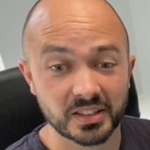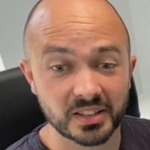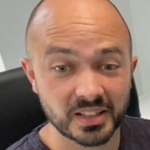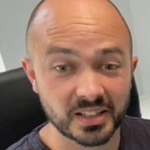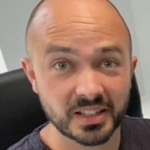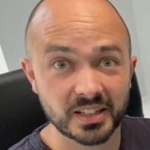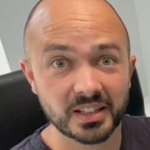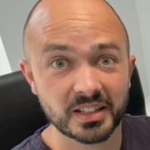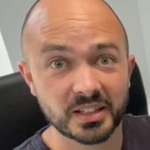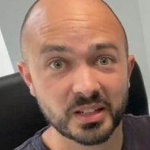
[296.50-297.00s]

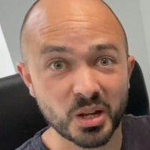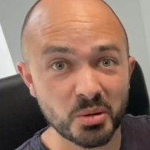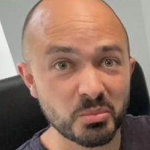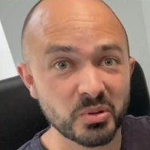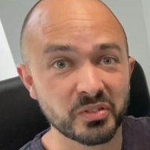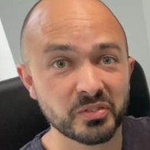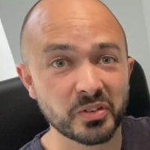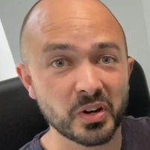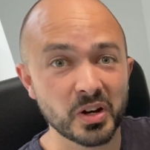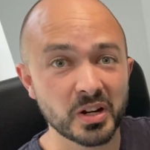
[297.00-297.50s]
The
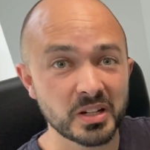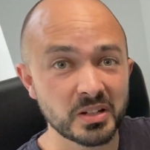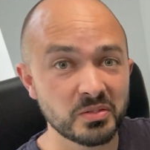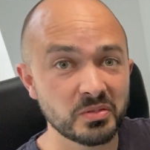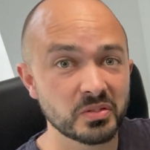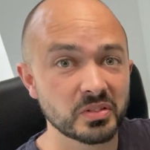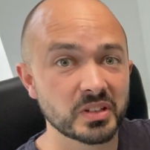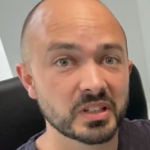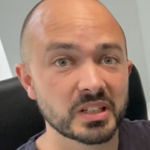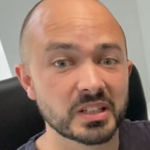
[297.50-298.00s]
number
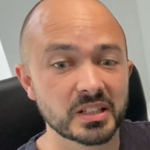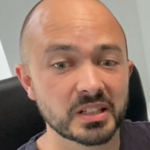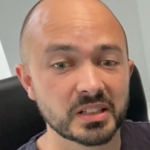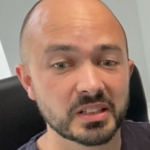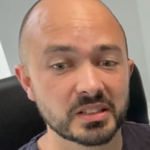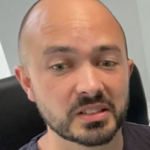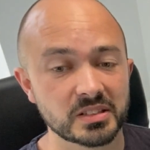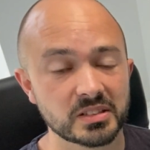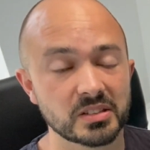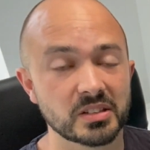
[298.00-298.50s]
five
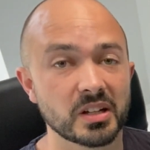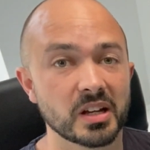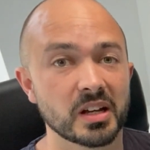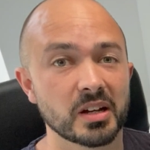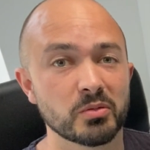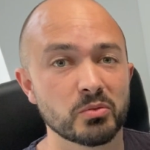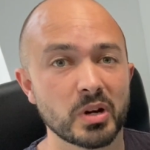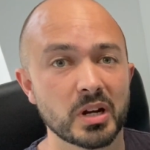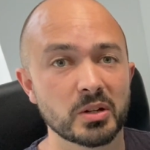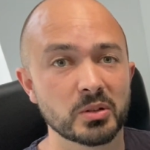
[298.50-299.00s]
is
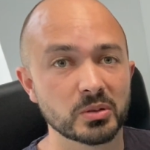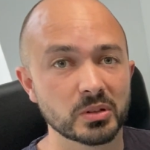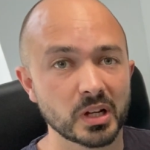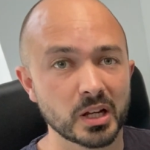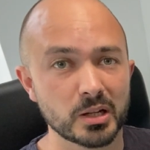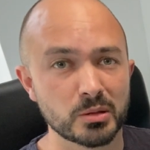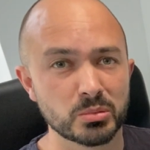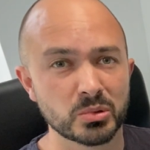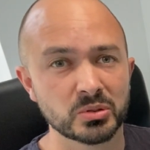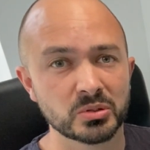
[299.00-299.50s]
record
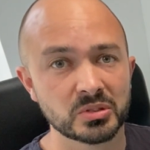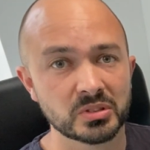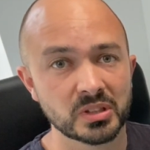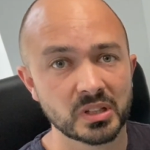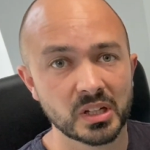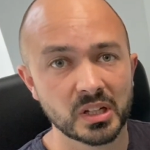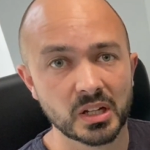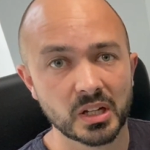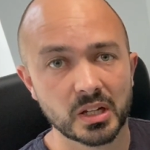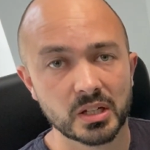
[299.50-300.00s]
labels.
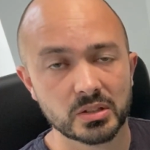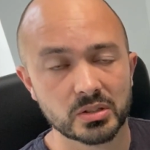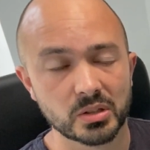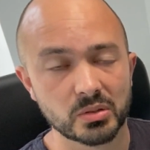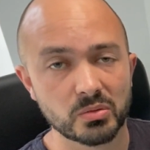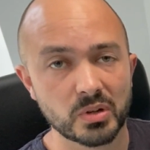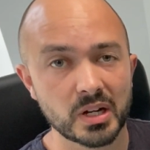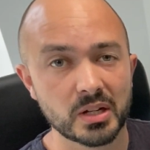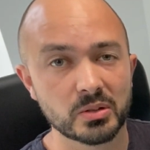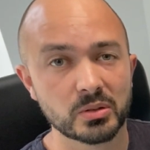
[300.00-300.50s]
So
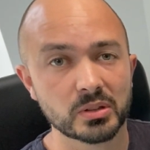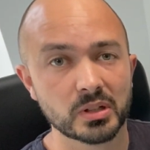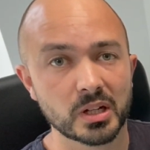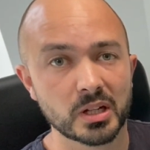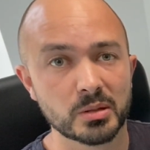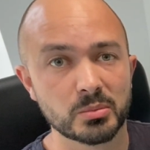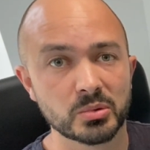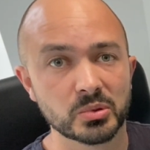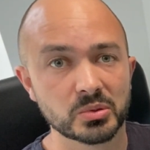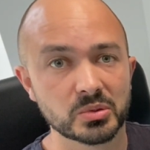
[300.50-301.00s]
record
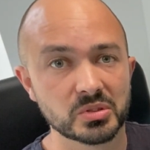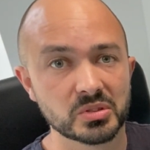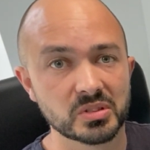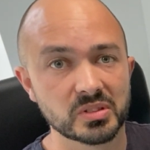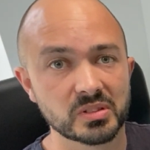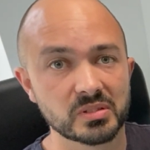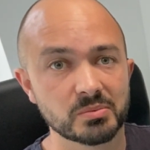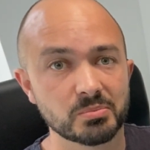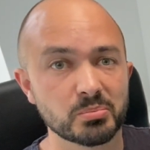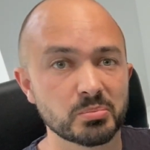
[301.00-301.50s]
labels
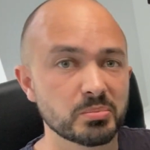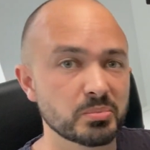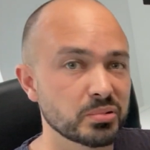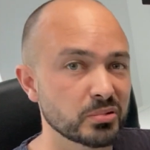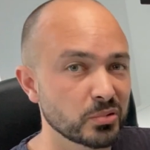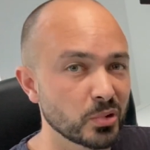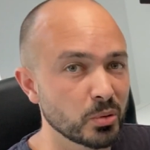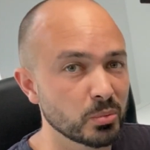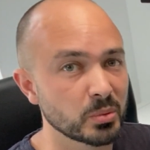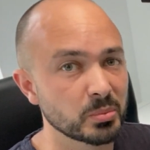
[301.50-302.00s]

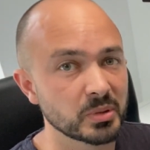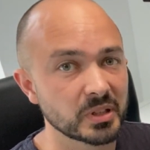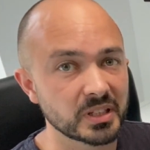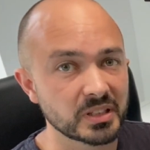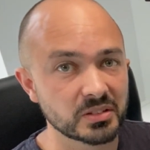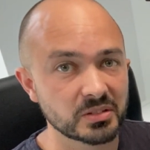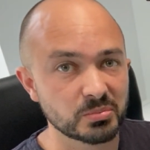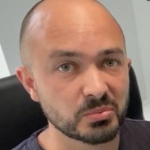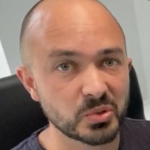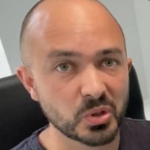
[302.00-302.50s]
probably
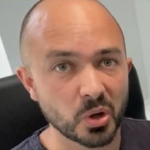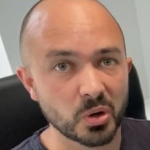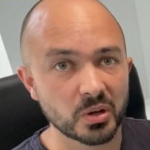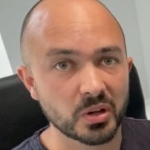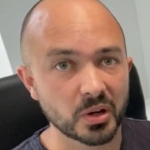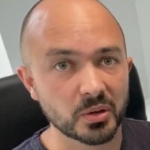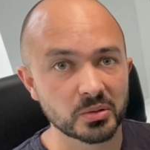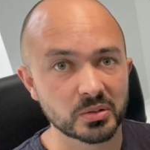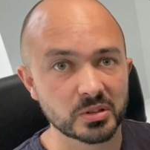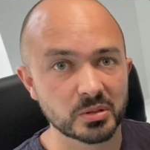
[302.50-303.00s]
is not
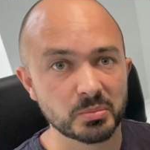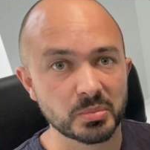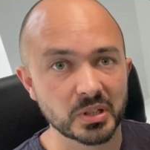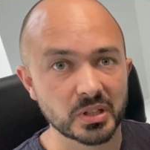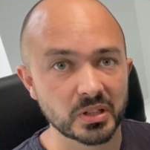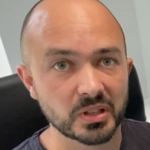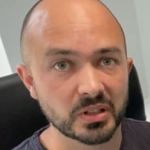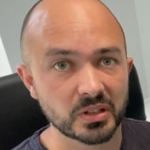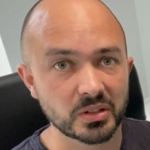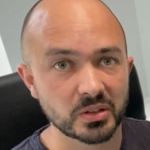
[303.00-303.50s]
going to
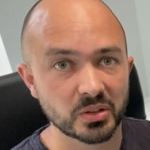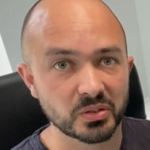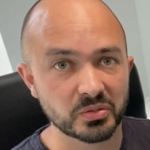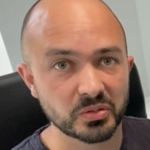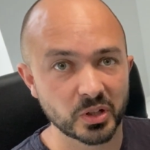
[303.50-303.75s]
be your